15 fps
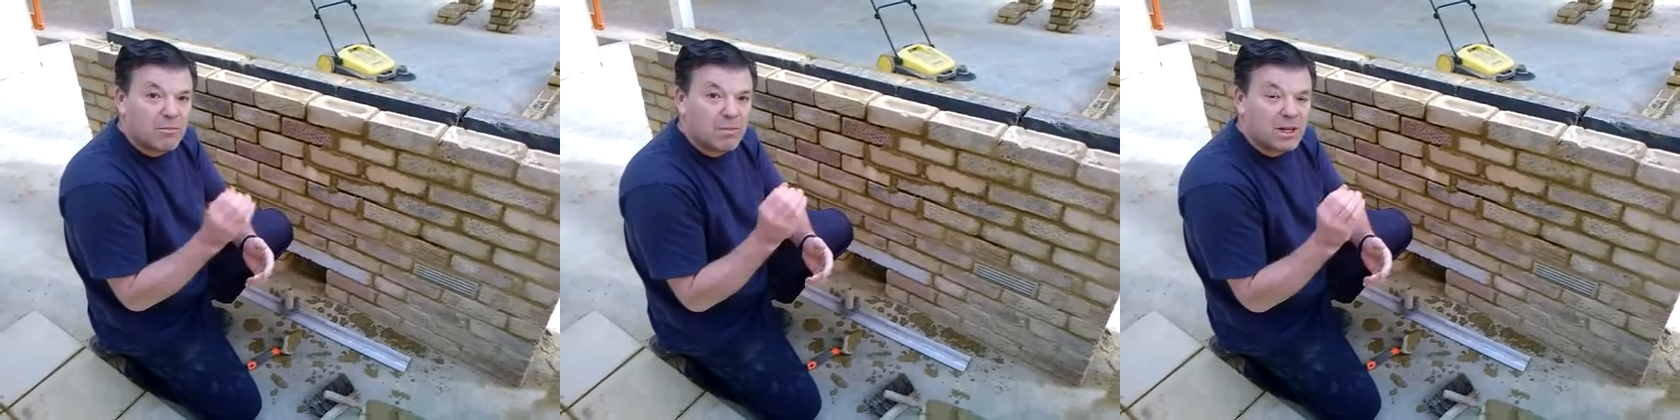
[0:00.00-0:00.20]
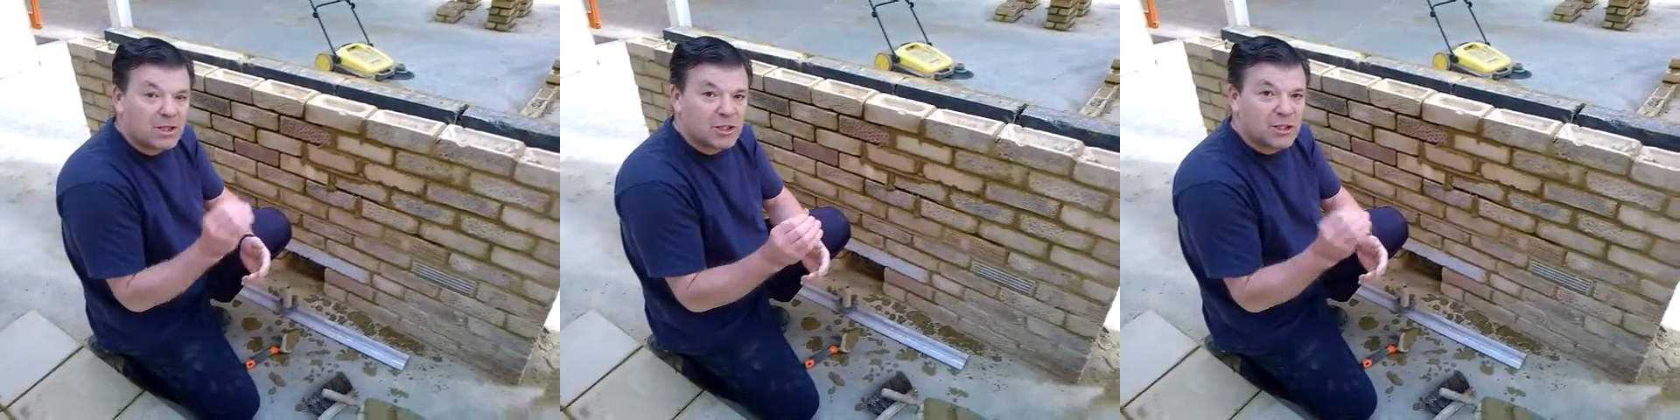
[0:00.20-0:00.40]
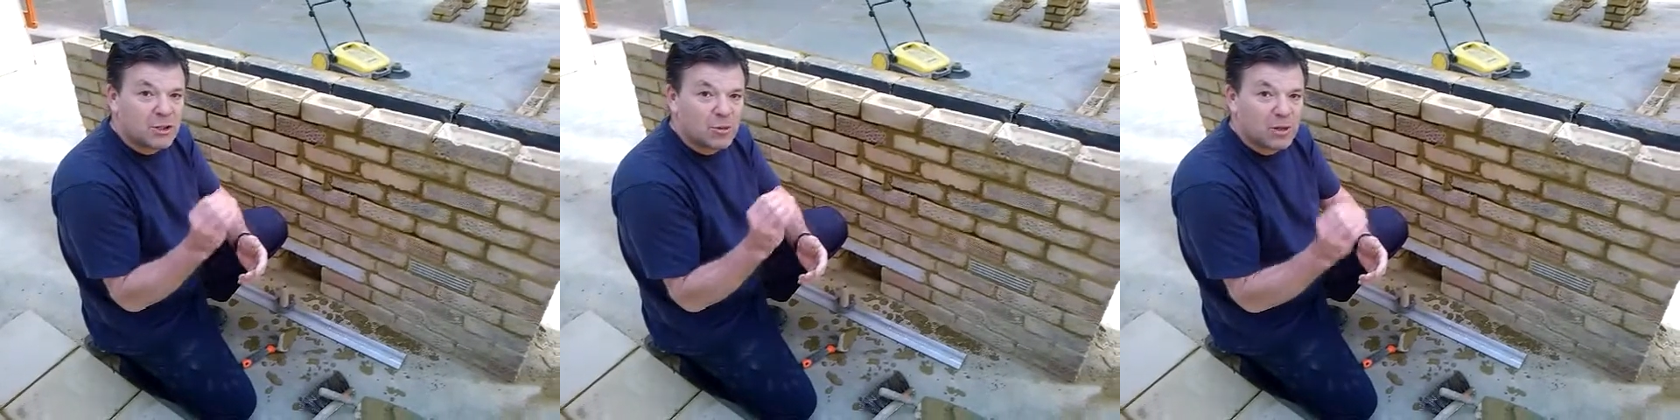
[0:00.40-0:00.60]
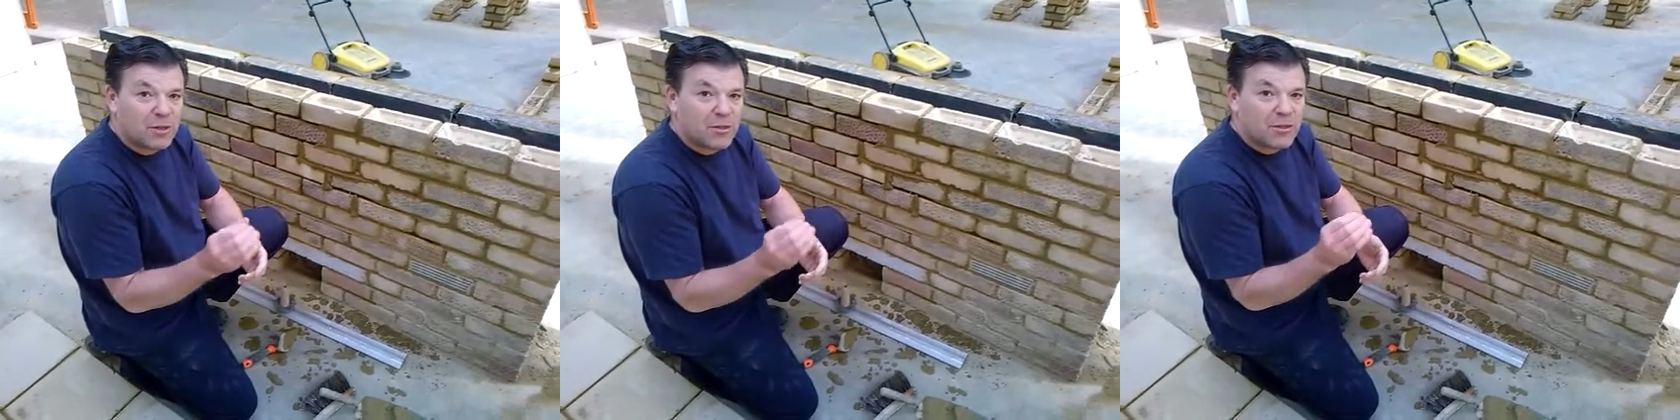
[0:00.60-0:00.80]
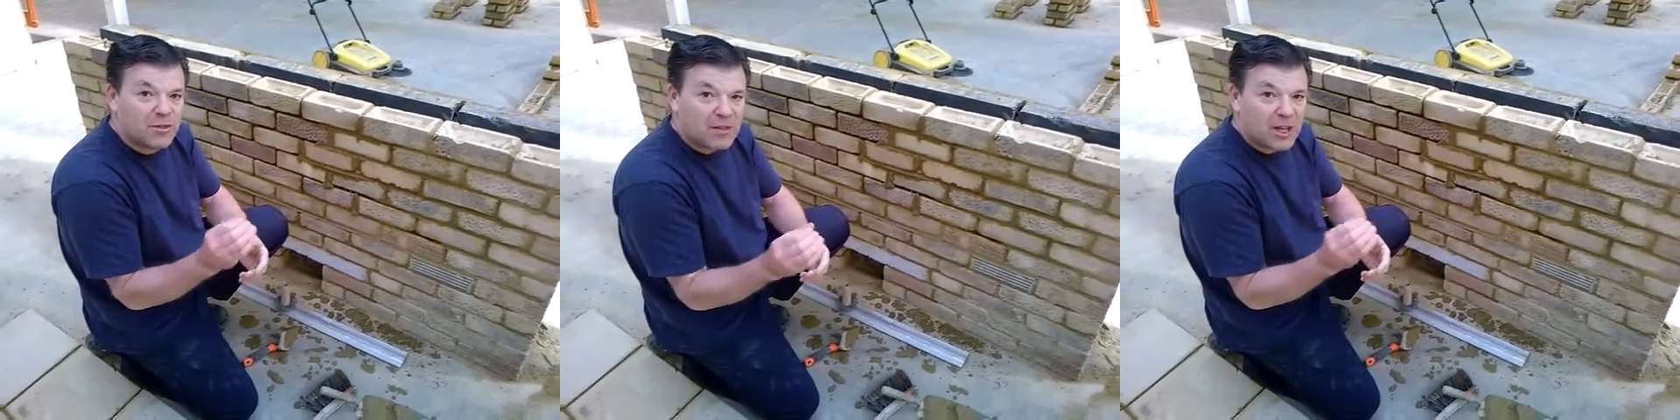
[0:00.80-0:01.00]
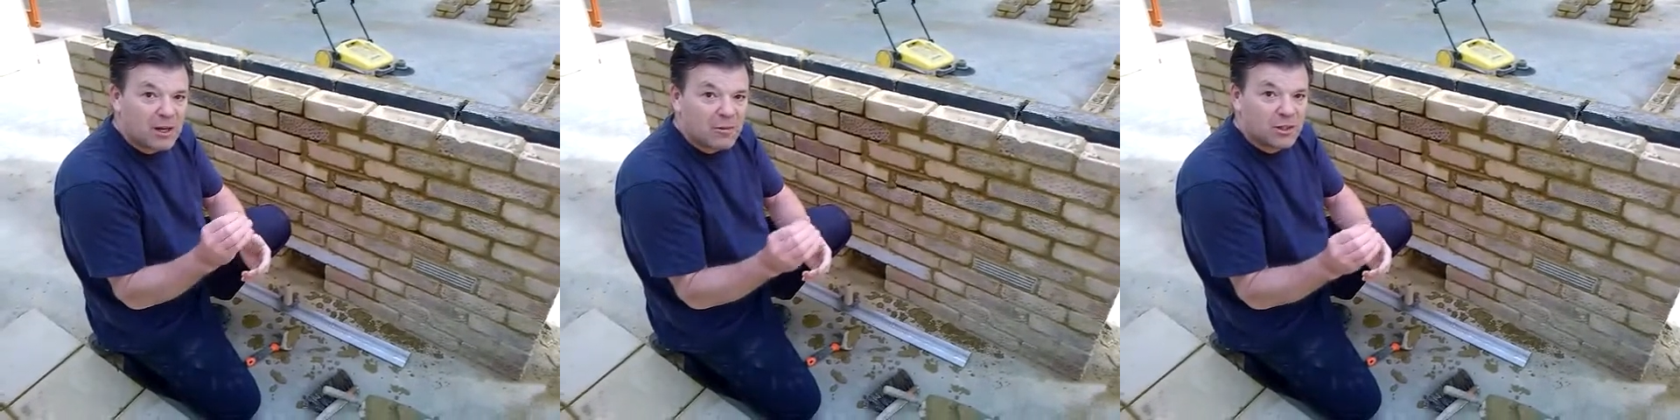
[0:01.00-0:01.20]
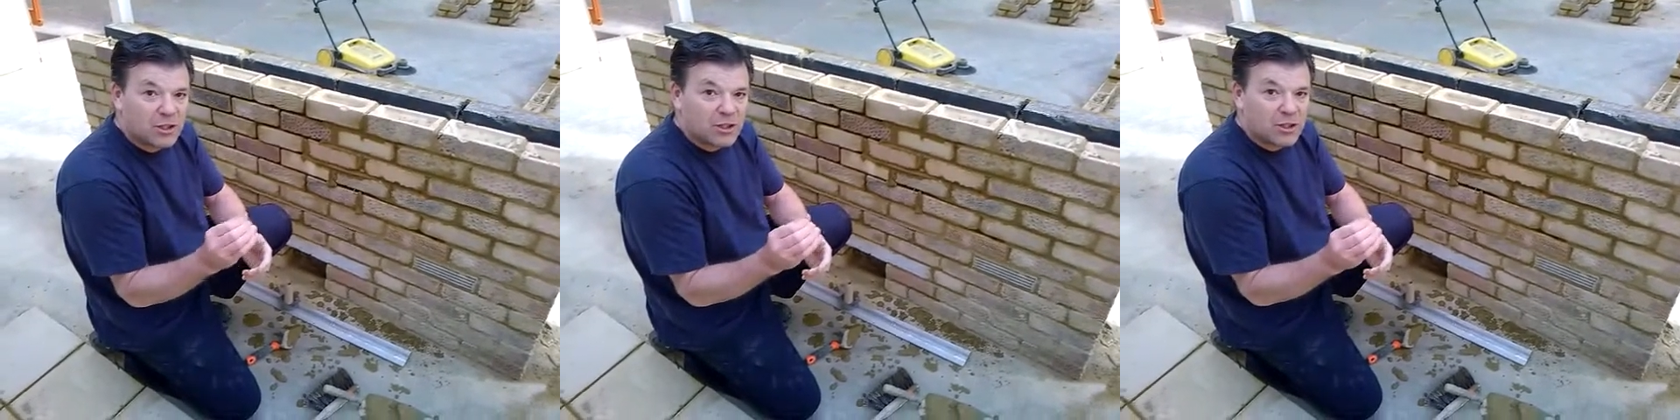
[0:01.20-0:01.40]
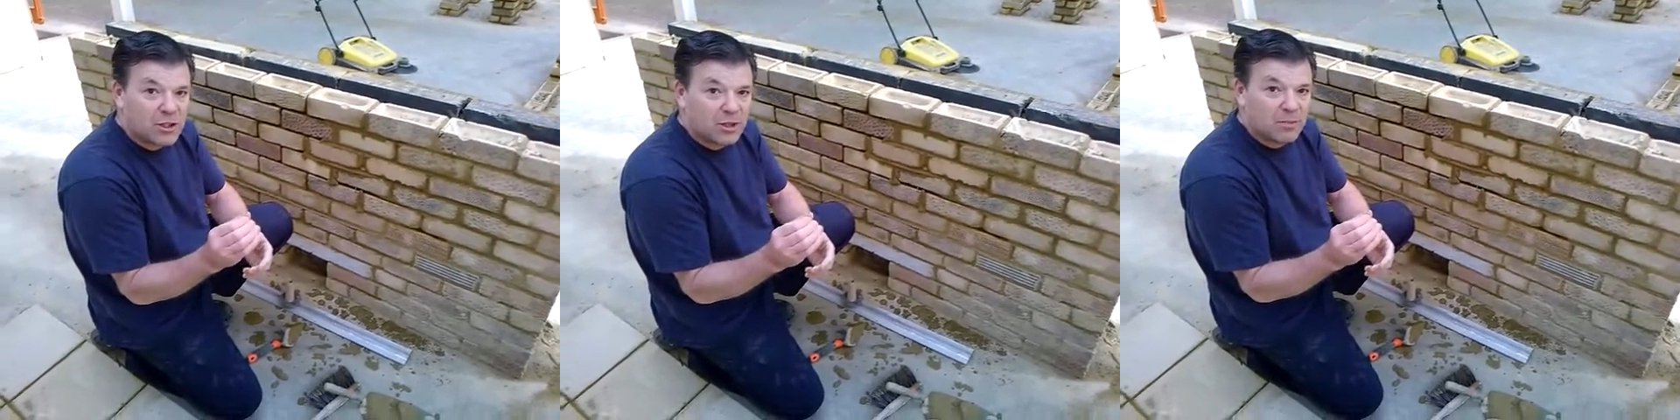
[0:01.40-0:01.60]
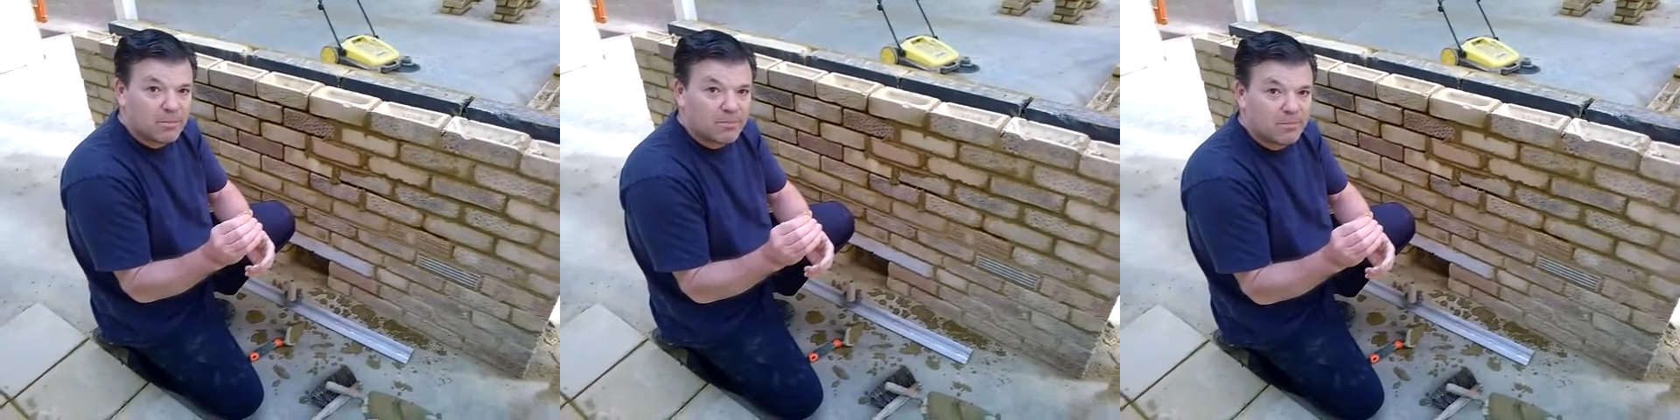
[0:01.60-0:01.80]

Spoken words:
must do a thorough job.